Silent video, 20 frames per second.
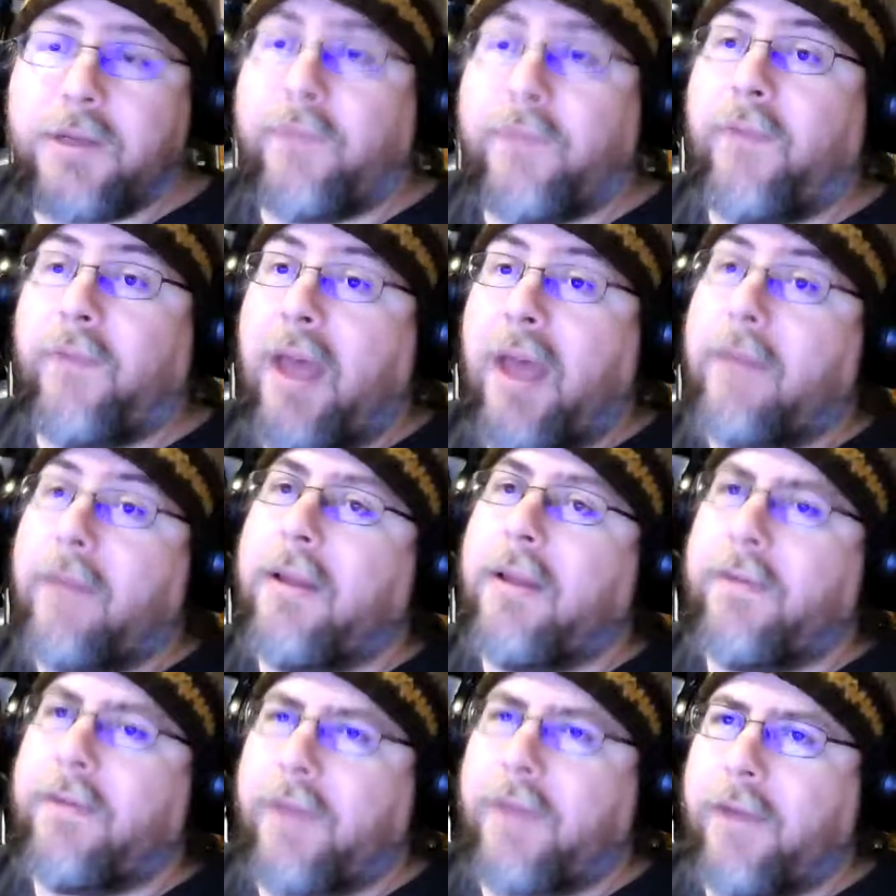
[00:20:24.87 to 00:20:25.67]

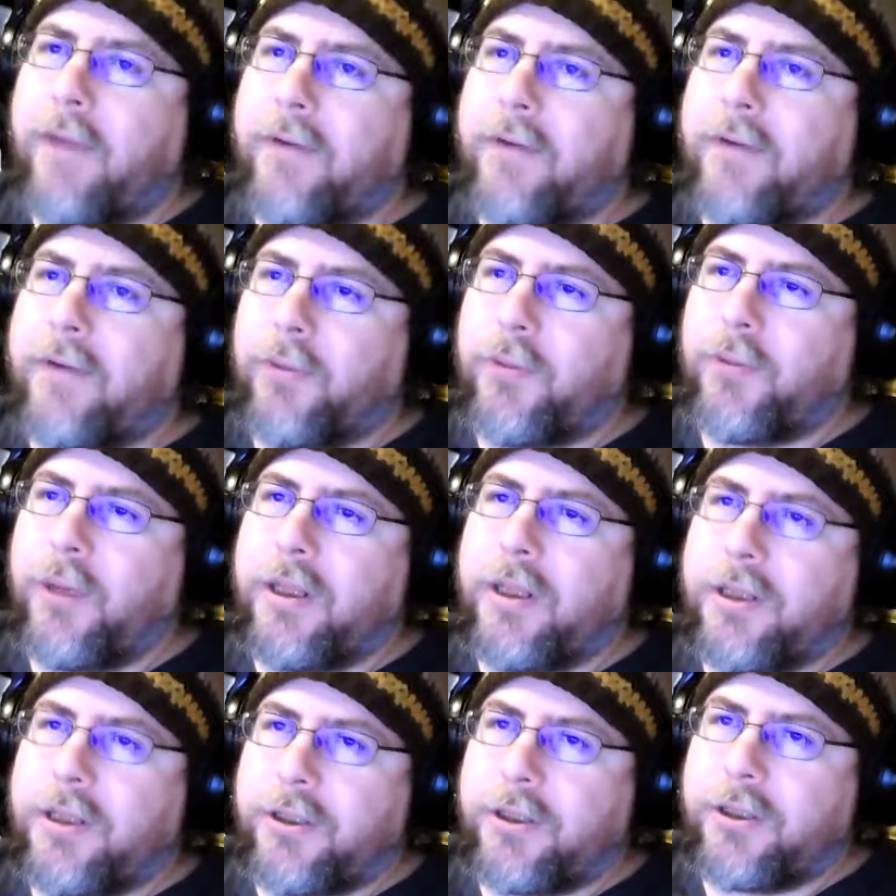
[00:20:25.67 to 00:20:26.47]
heavily favored to win
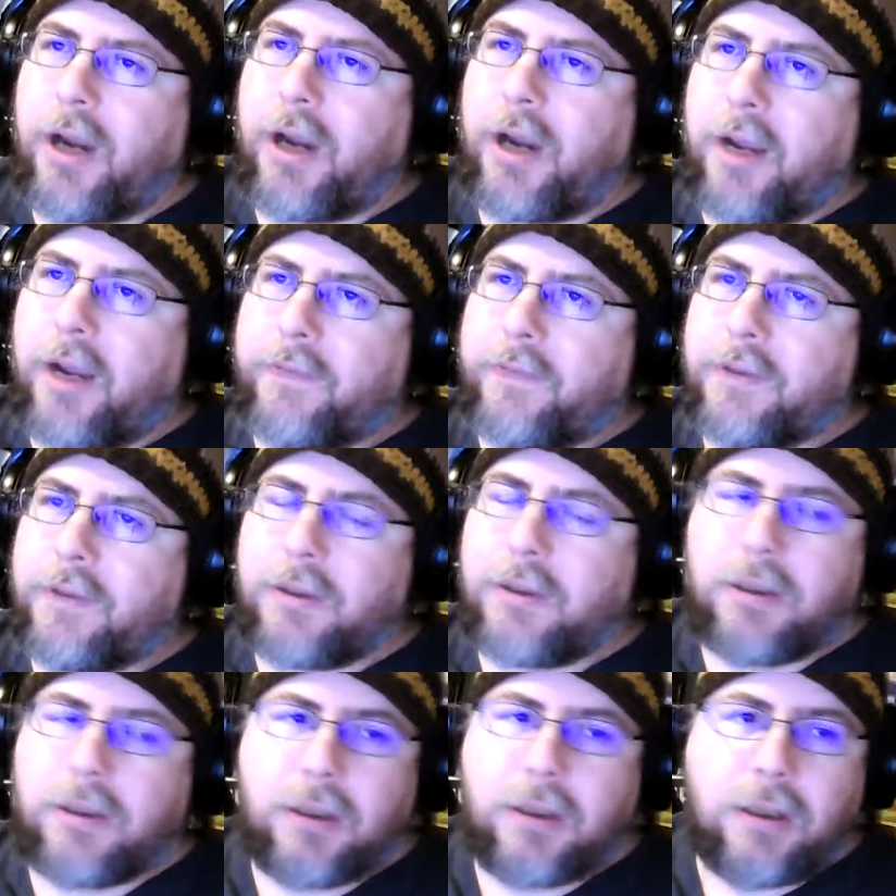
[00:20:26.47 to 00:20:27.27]
this draft,
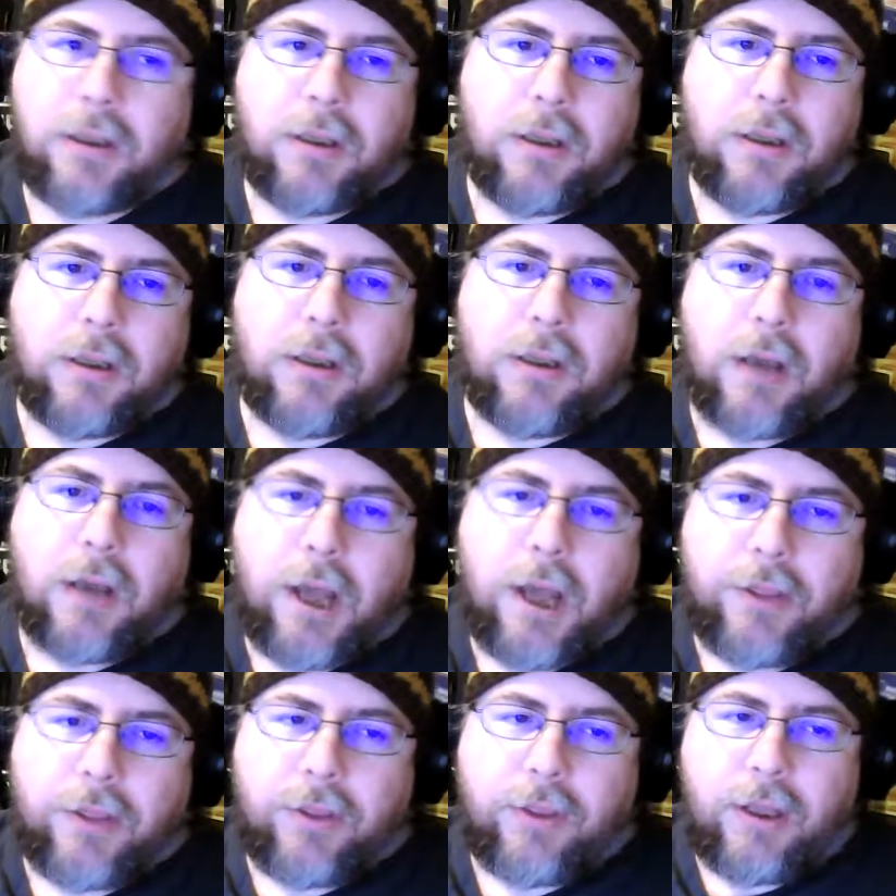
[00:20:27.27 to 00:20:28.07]

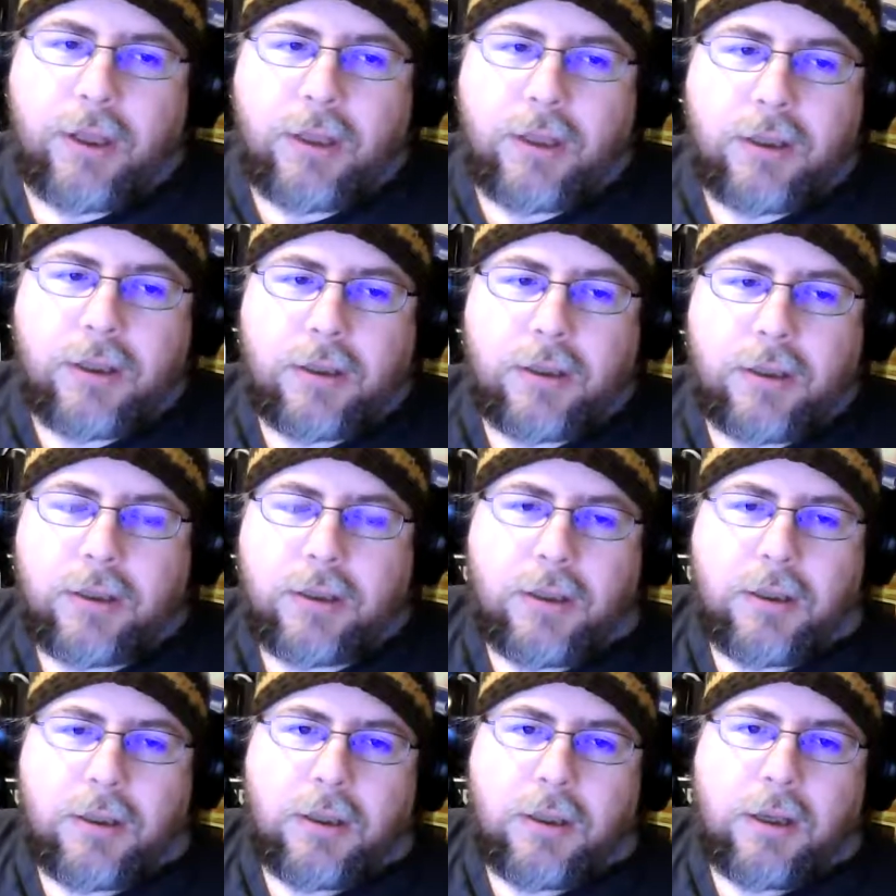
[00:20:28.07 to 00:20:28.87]
I think.
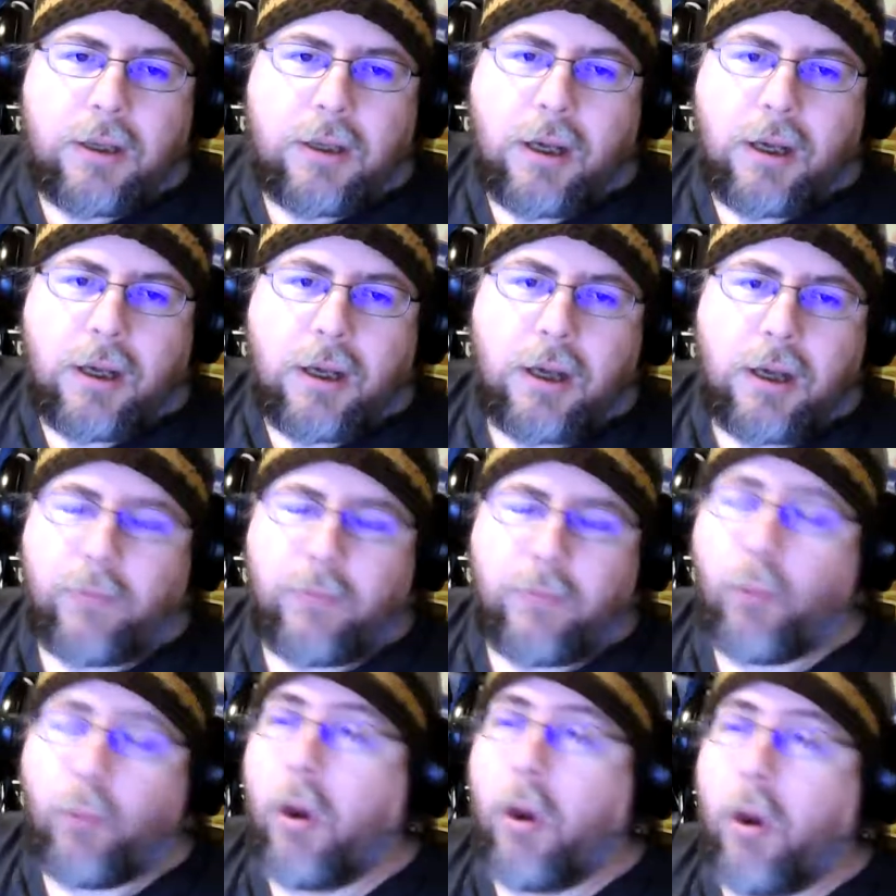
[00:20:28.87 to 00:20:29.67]

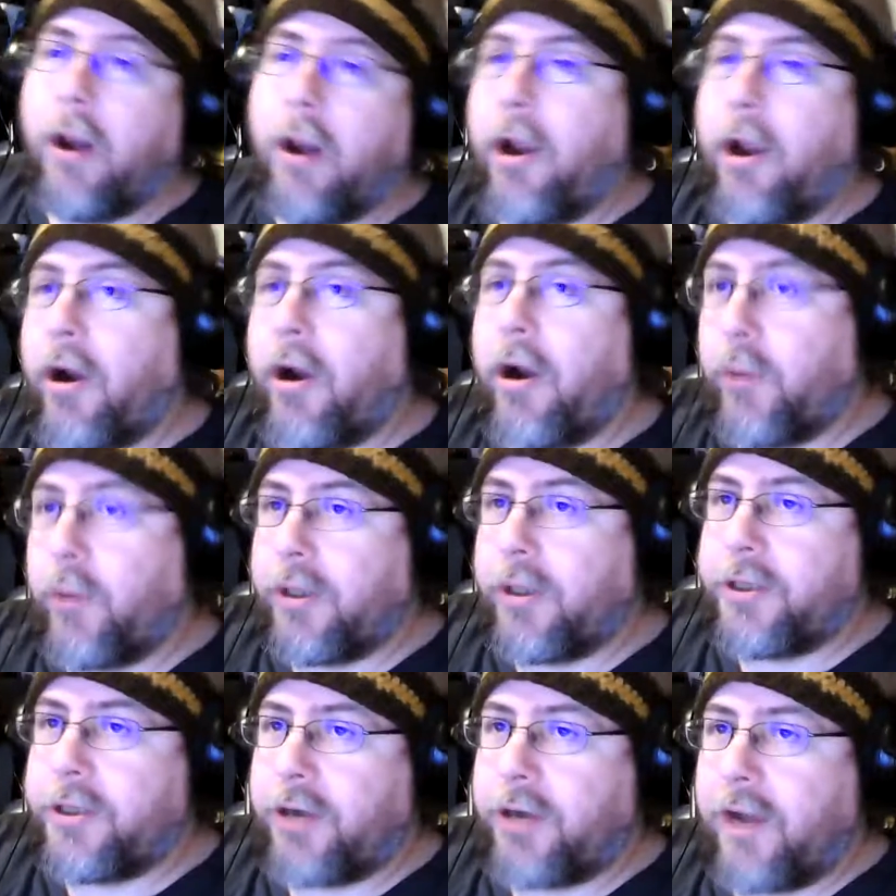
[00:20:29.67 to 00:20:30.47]
One, I already won
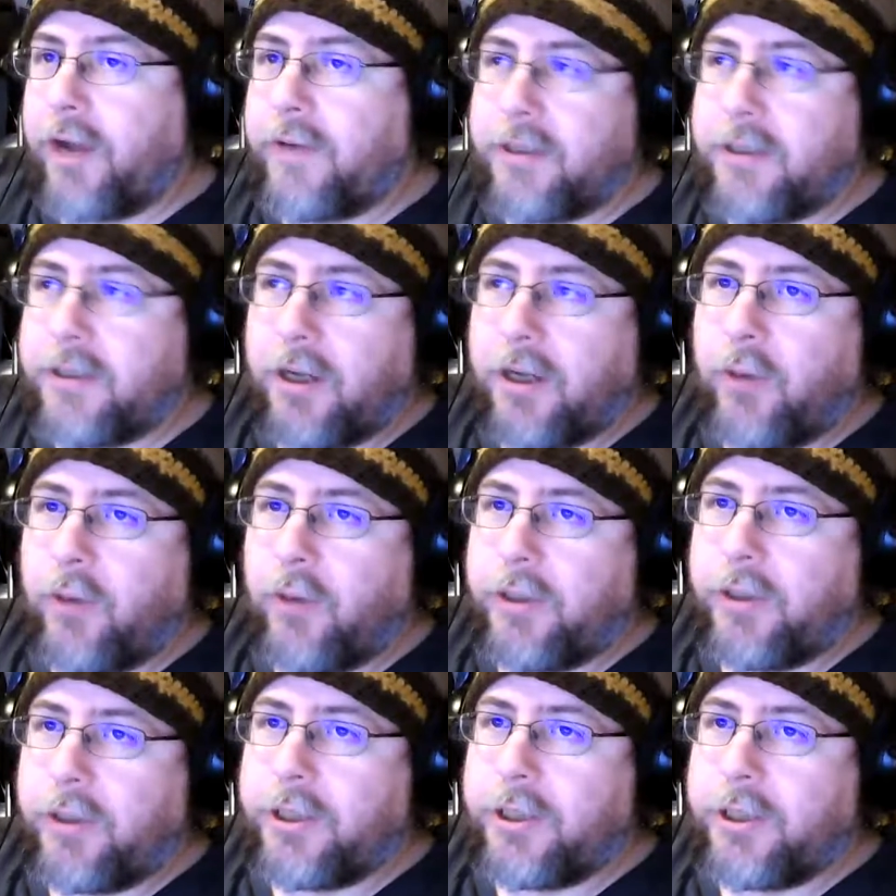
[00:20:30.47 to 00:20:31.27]
the draft because I
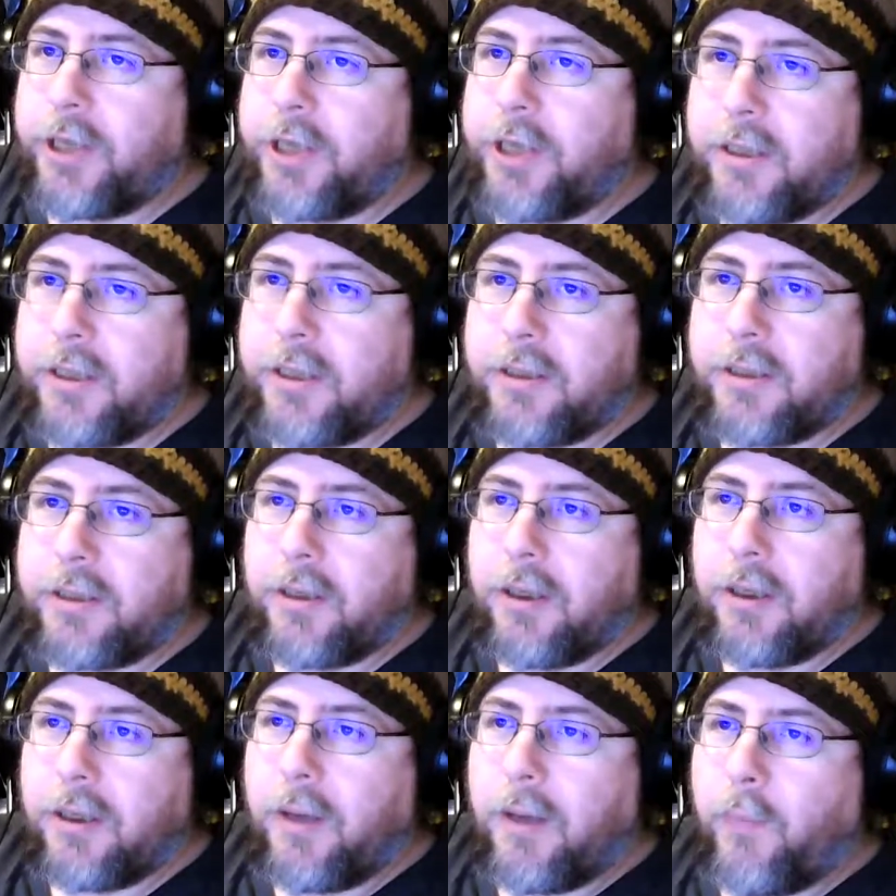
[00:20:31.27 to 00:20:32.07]
opened the Jace.
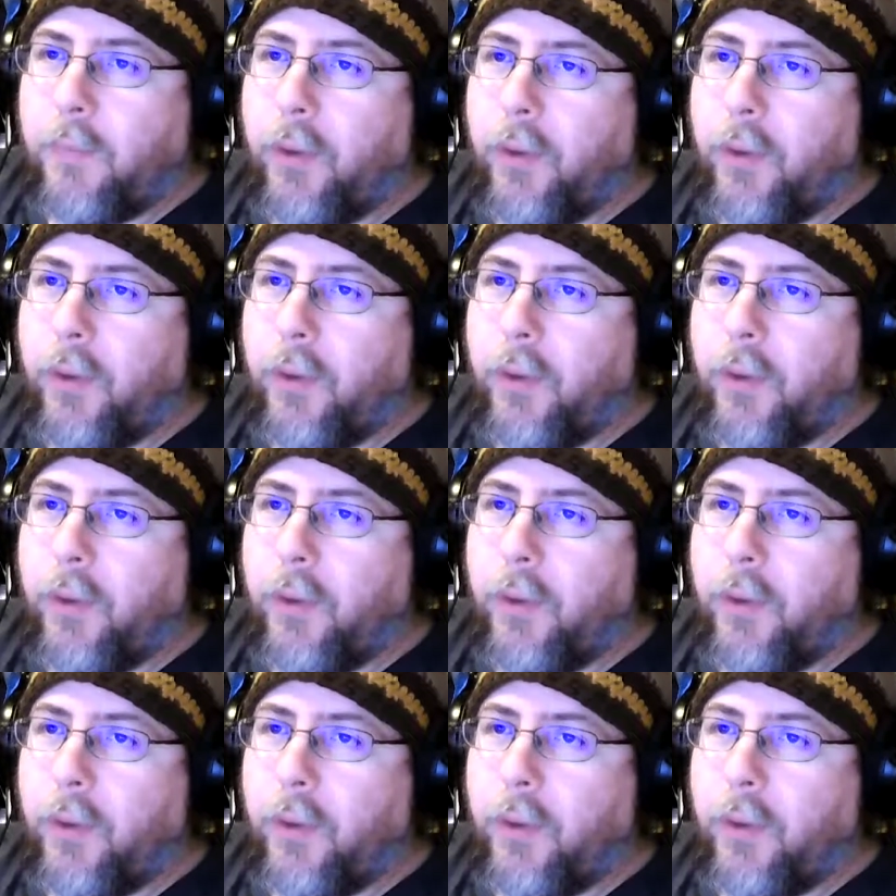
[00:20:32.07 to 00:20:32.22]
But